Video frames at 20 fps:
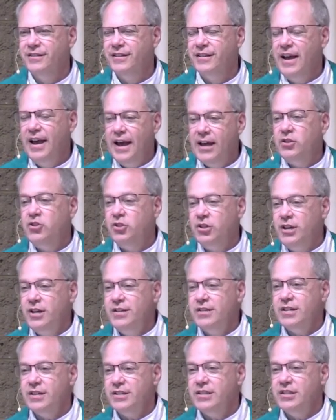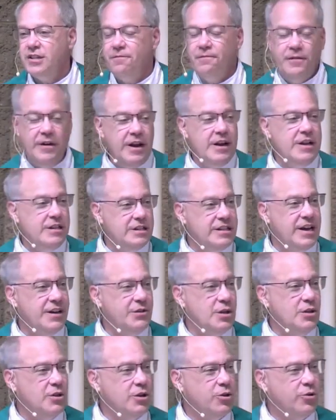And Jesus defeated death
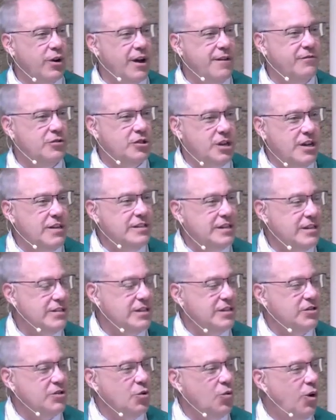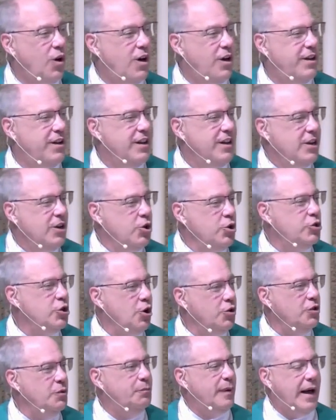in the grave. Jesus is the one who
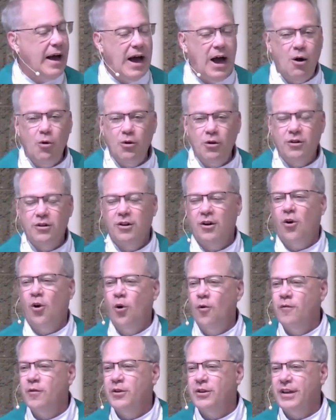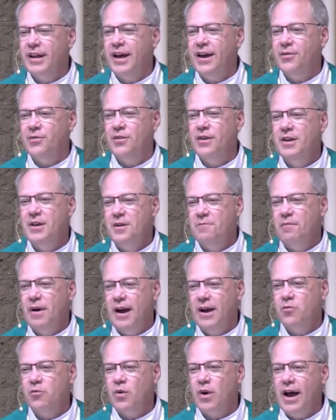showed the power over death by
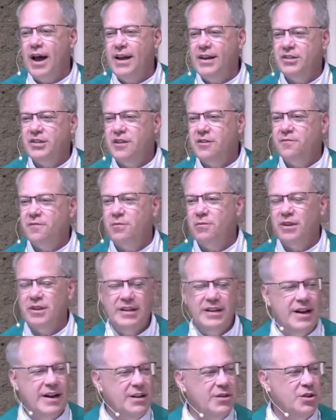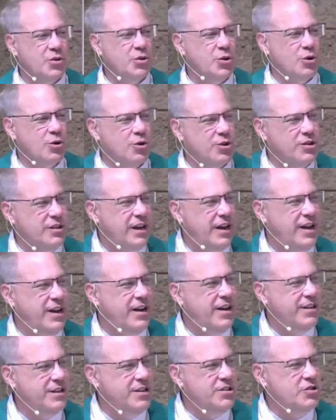rising from the dead on the third day
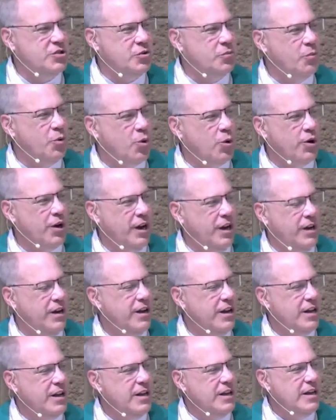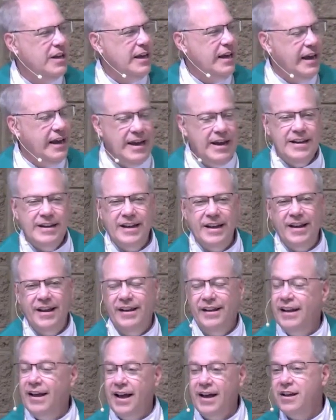on Easter morning. He did it,
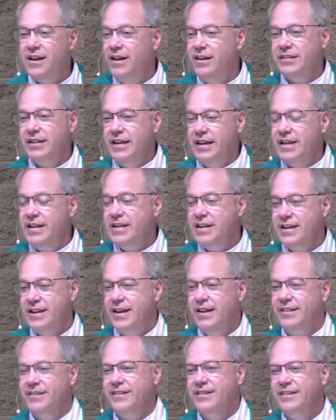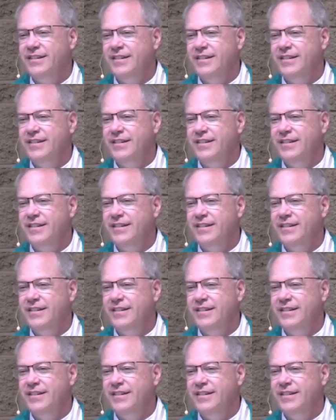not us, He did it,